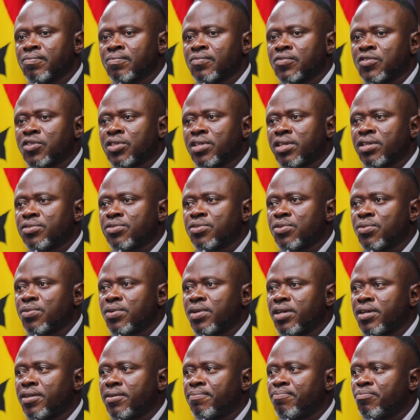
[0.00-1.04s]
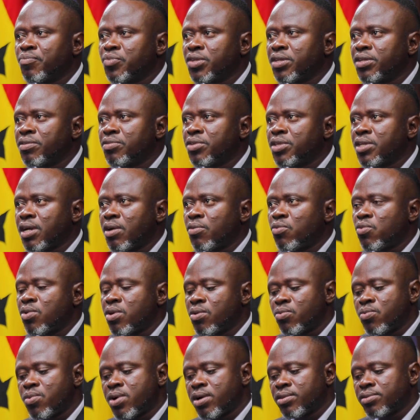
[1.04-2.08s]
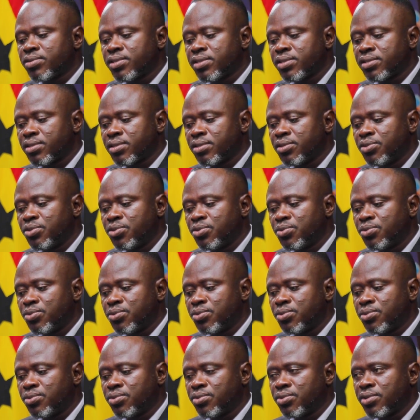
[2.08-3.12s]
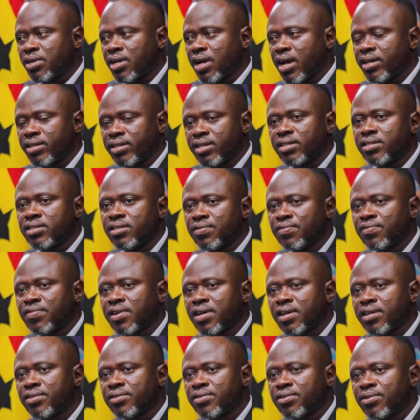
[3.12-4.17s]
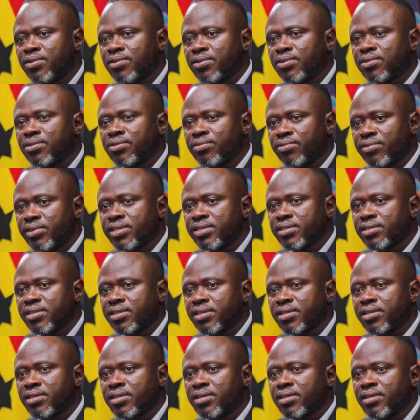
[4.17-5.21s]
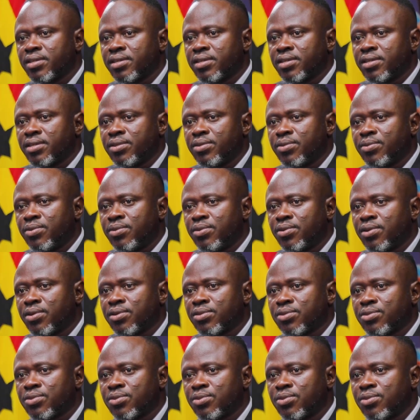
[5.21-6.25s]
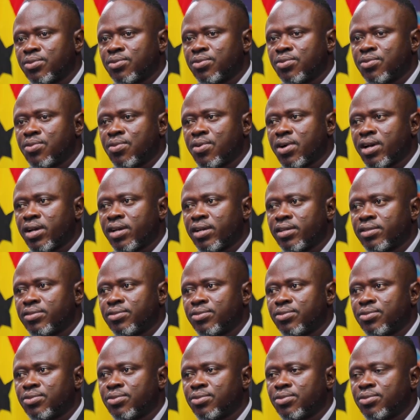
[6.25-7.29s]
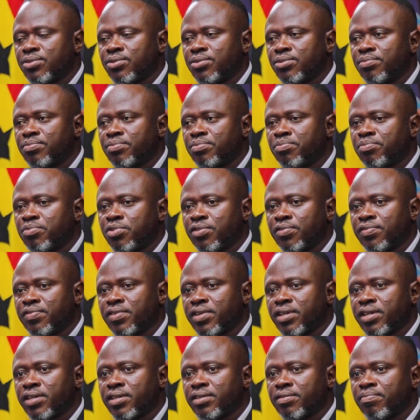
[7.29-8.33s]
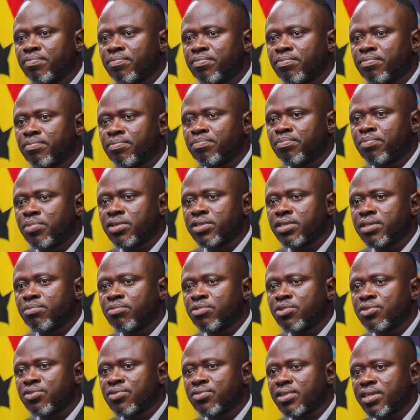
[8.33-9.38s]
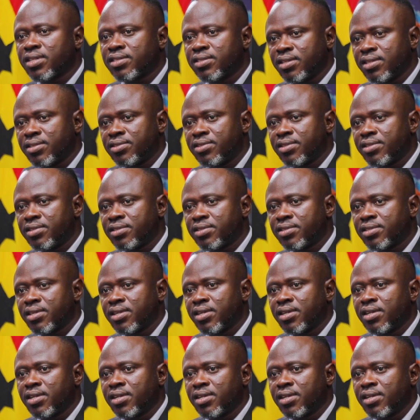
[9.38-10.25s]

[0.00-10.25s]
Okay. So whilst you identify your risk, you also go ahead to prefer possible strategies,